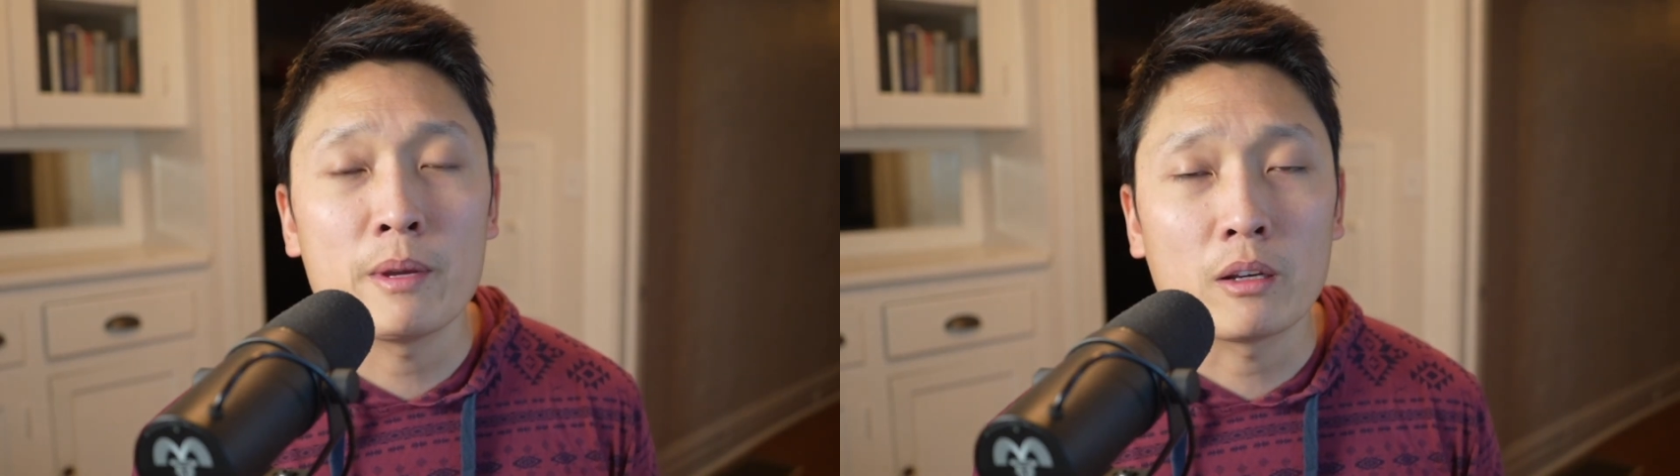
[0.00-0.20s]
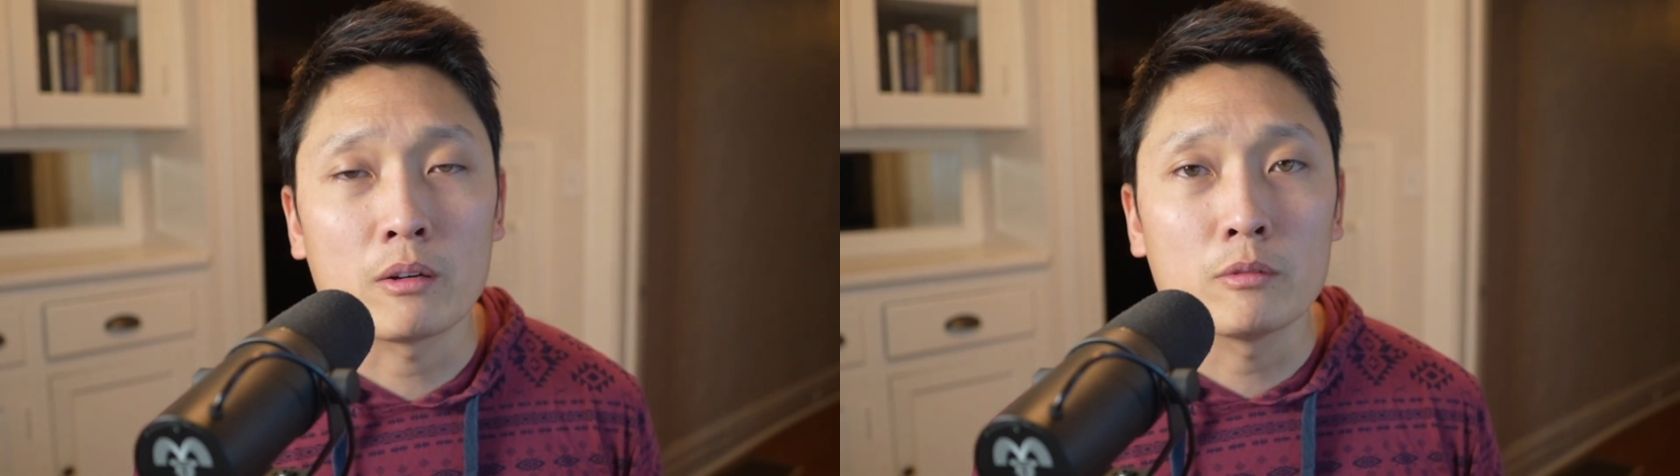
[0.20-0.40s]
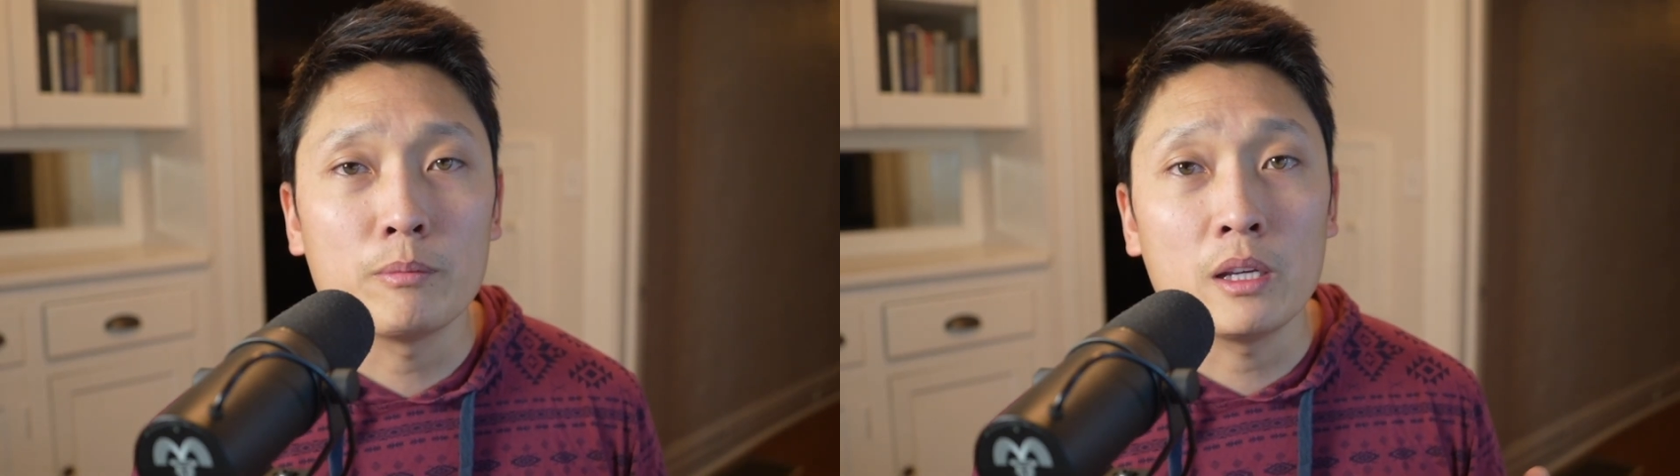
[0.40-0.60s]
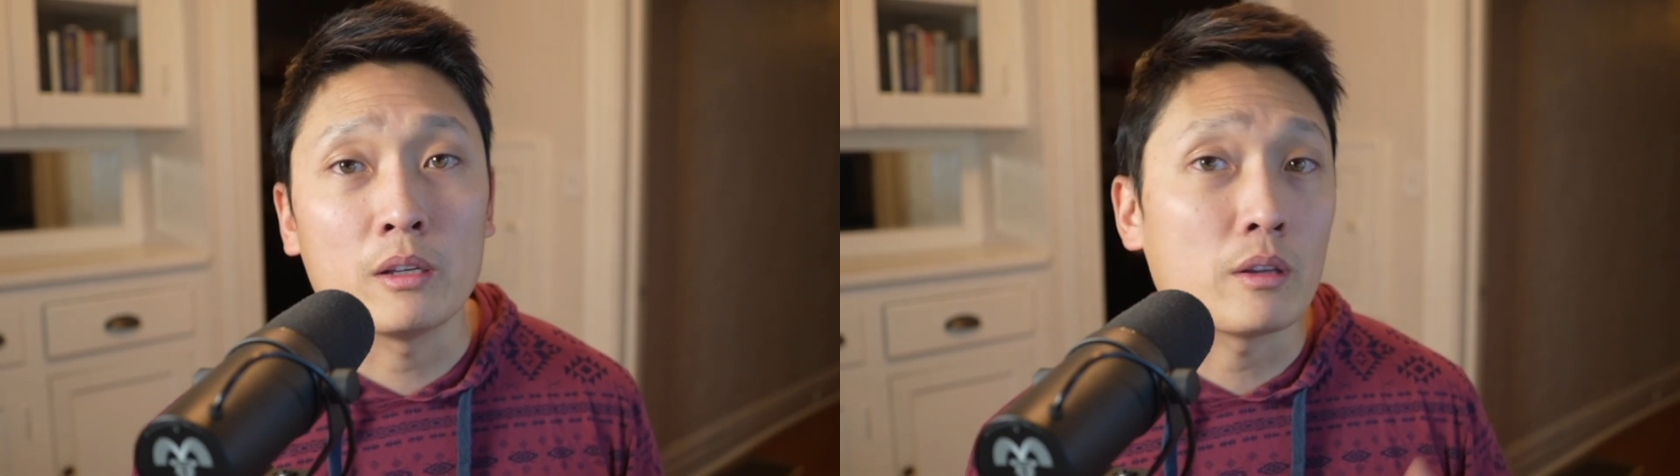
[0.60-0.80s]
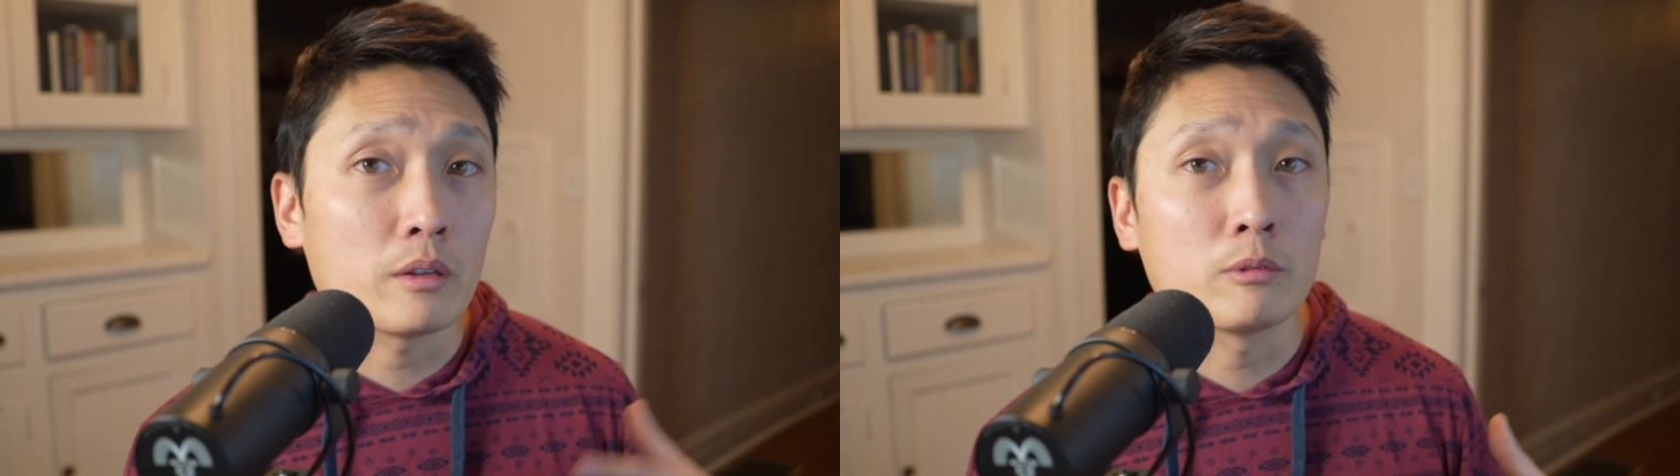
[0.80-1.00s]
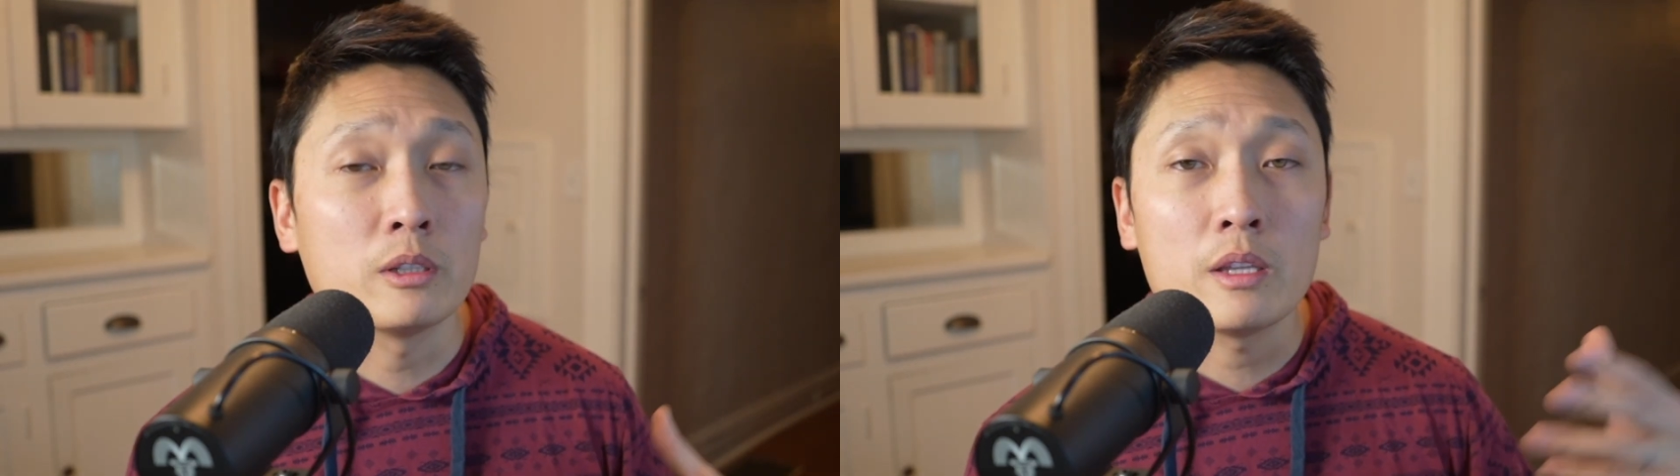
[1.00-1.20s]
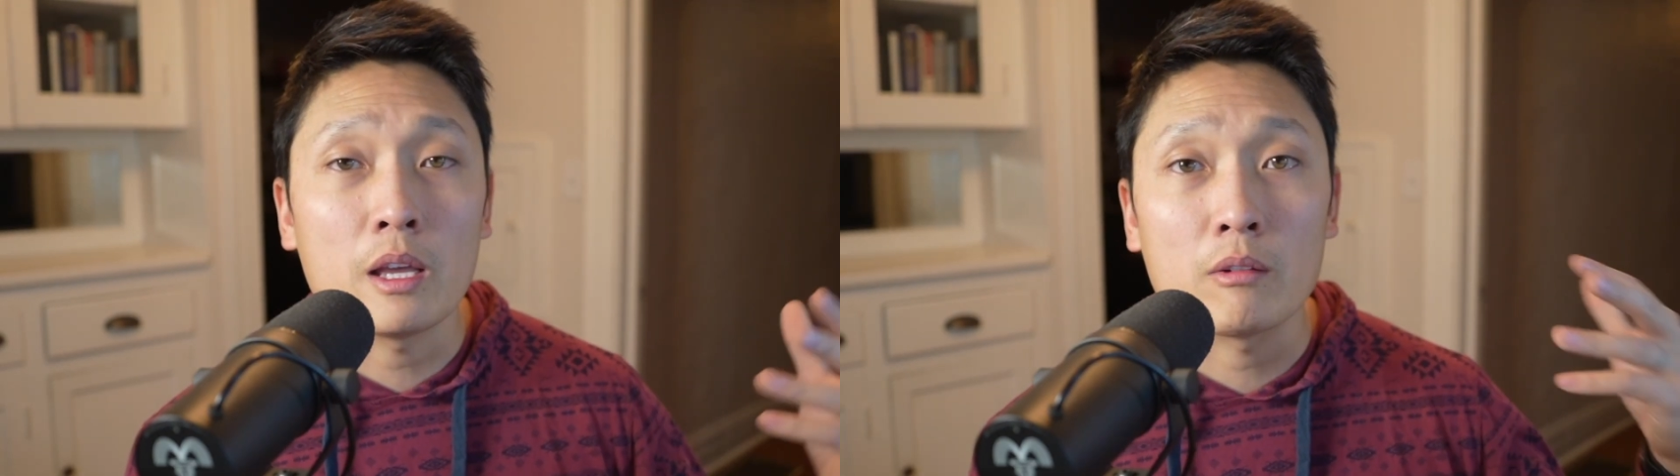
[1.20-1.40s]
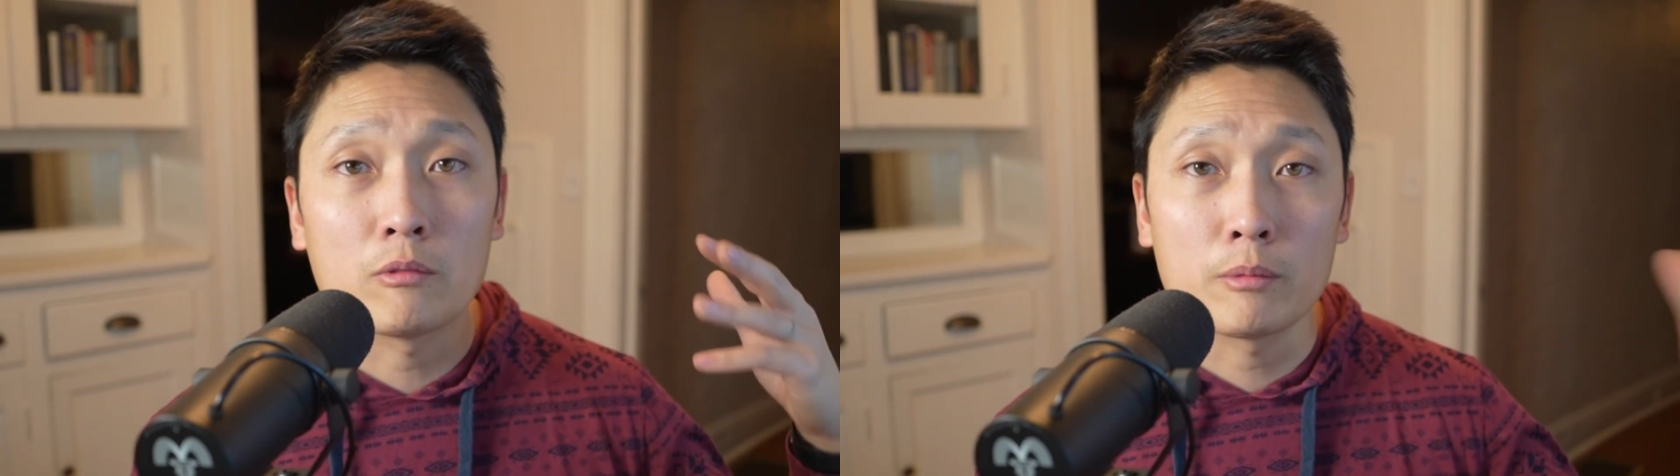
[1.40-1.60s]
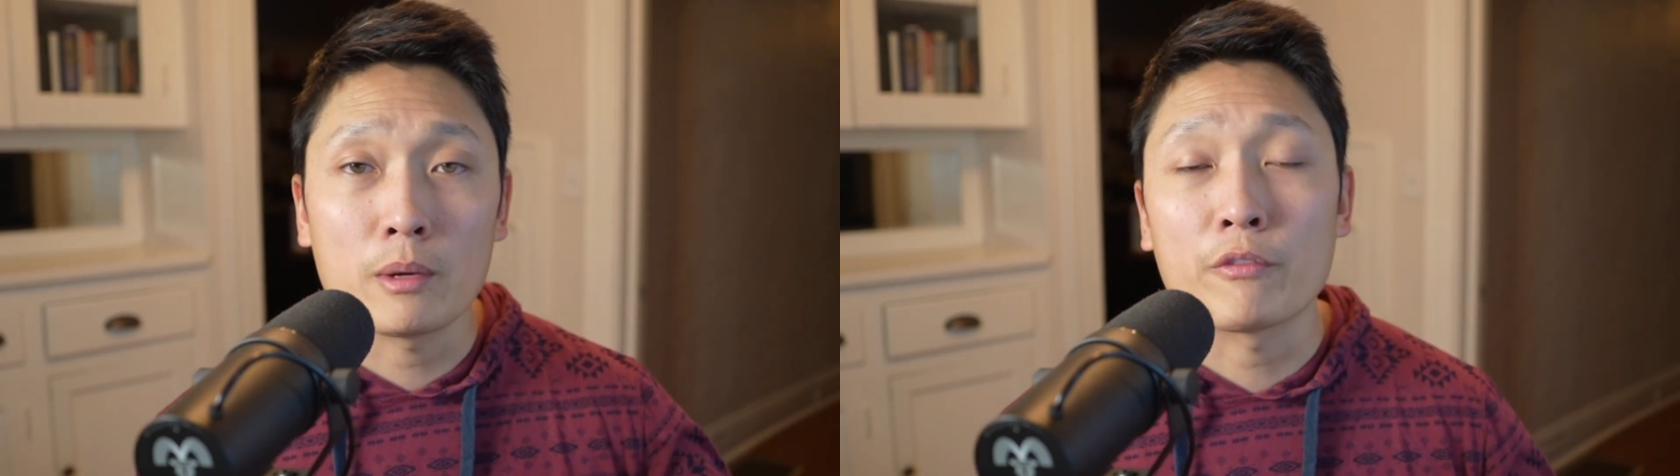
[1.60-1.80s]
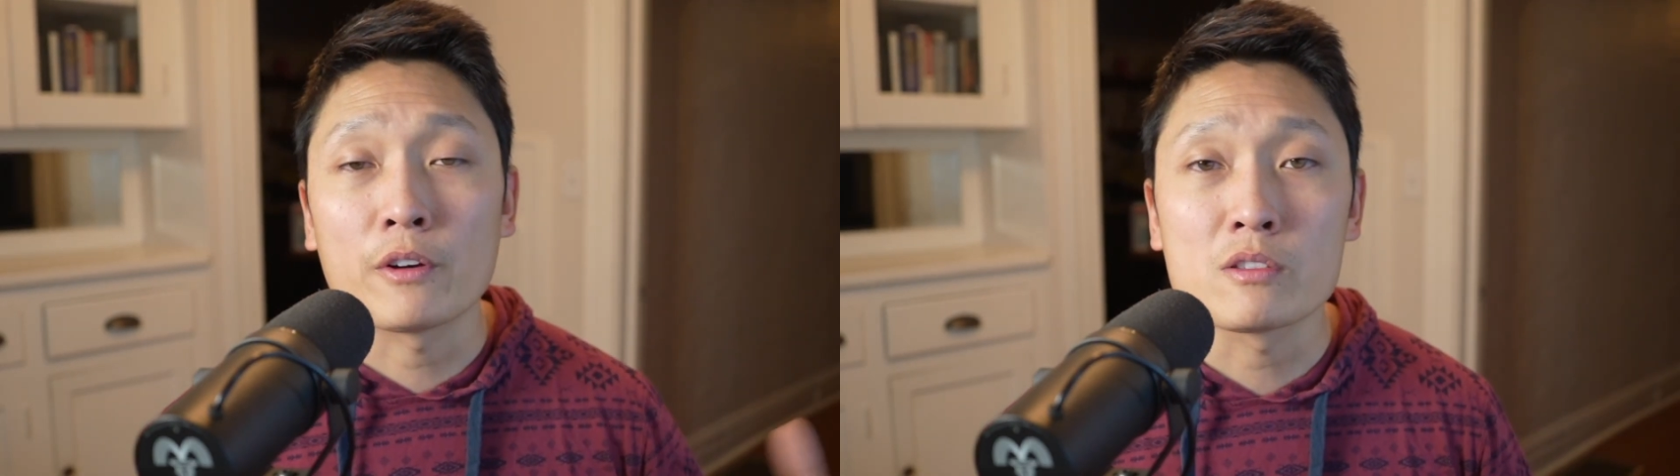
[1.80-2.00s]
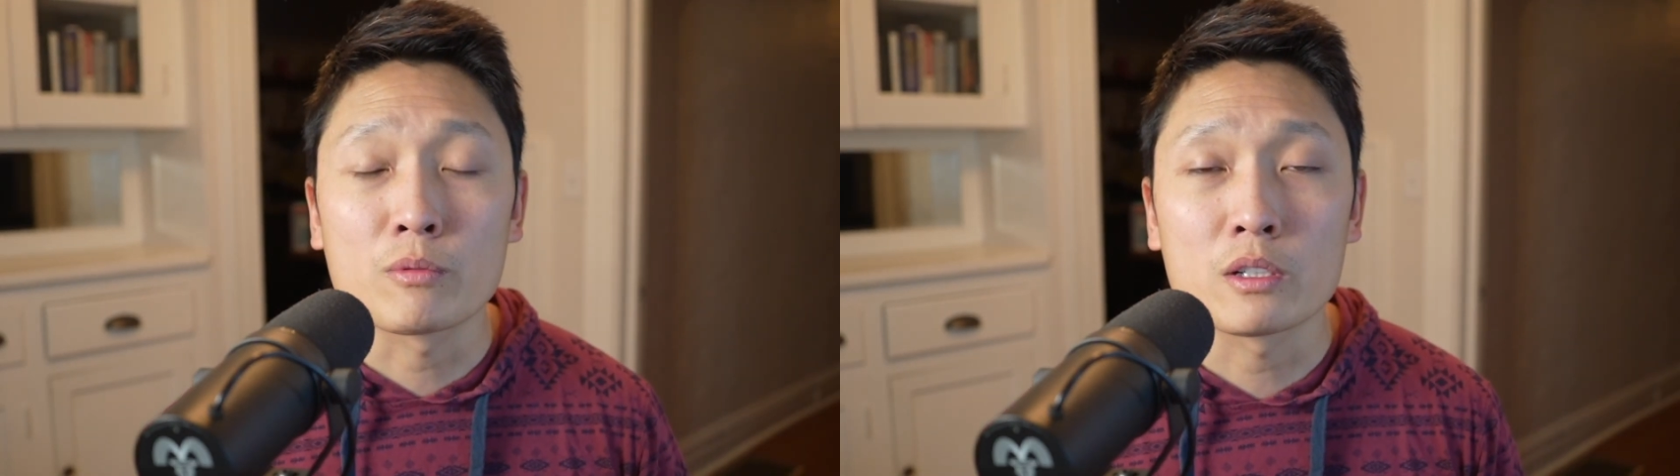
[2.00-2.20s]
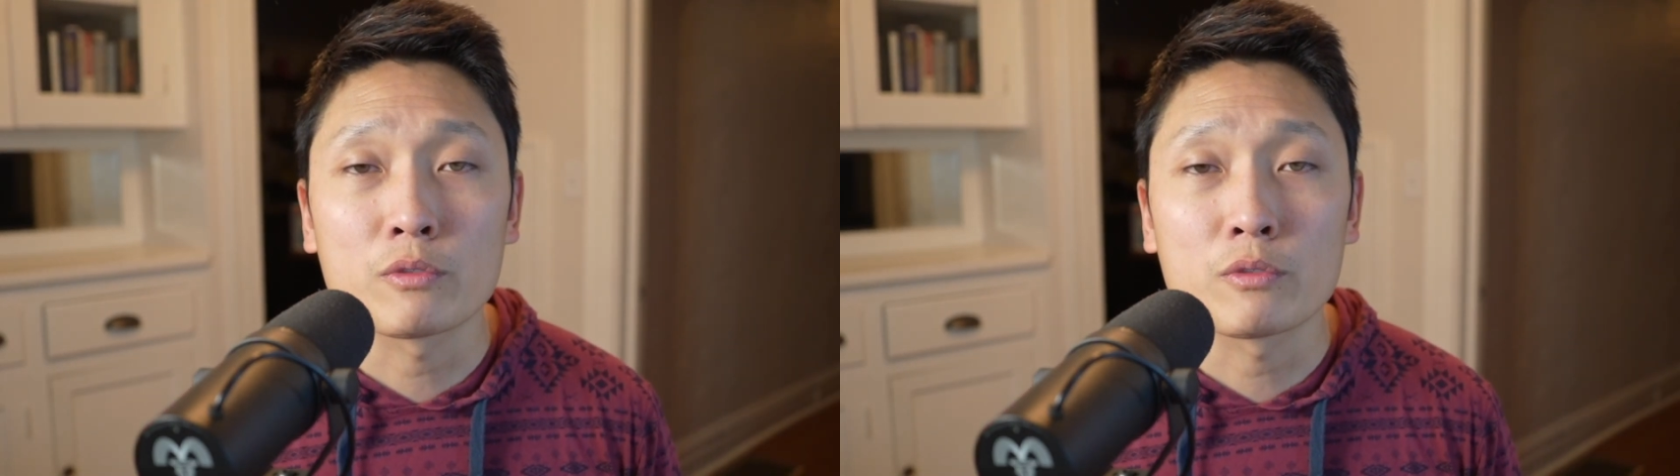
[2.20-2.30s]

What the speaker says: McDonald being another one that one of my friends works